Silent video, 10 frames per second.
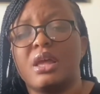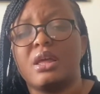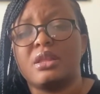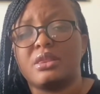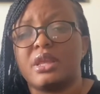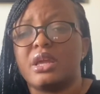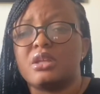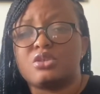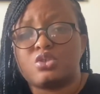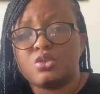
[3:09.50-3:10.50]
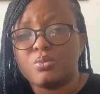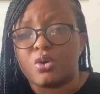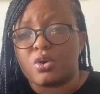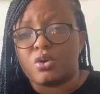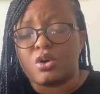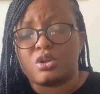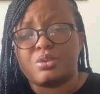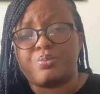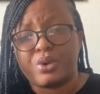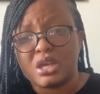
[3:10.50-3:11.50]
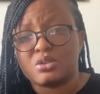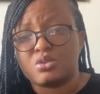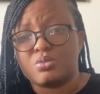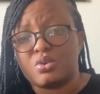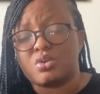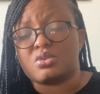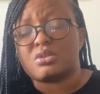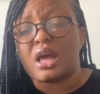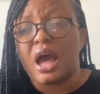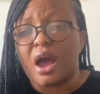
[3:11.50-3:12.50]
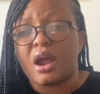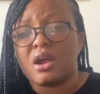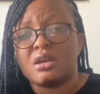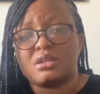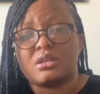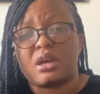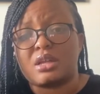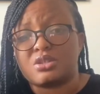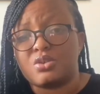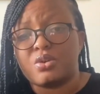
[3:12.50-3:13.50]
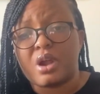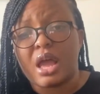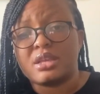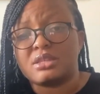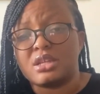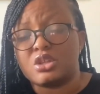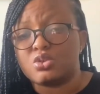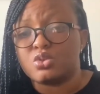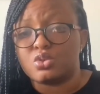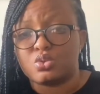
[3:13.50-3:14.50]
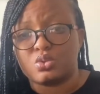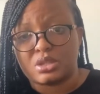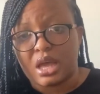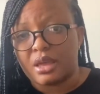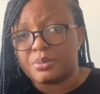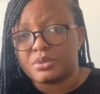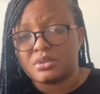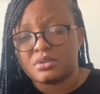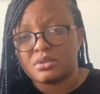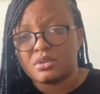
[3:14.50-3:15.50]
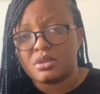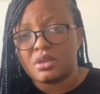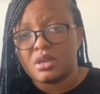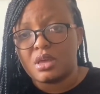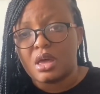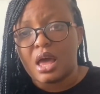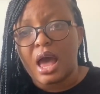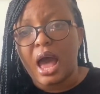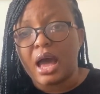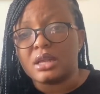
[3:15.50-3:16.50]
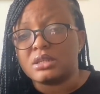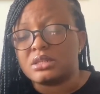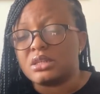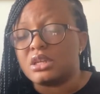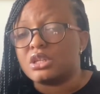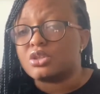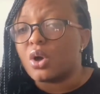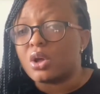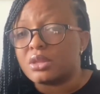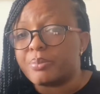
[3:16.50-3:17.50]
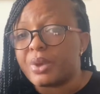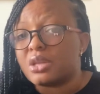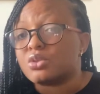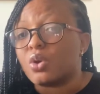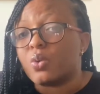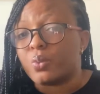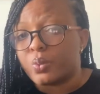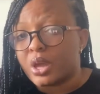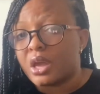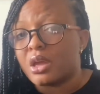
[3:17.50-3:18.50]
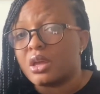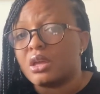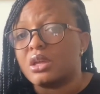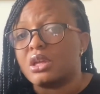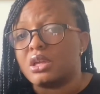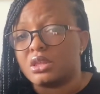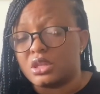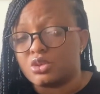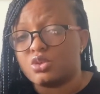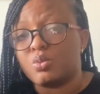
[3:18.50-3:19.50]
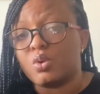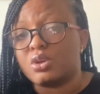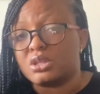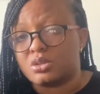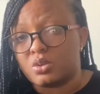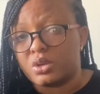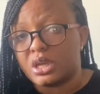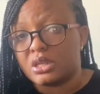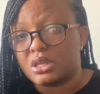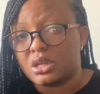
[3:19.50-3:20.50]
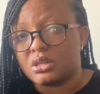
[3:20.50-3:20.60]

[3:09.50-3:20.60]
The tumor or the breast tumors are categorized into two types, and it all depends on where the tumor is located.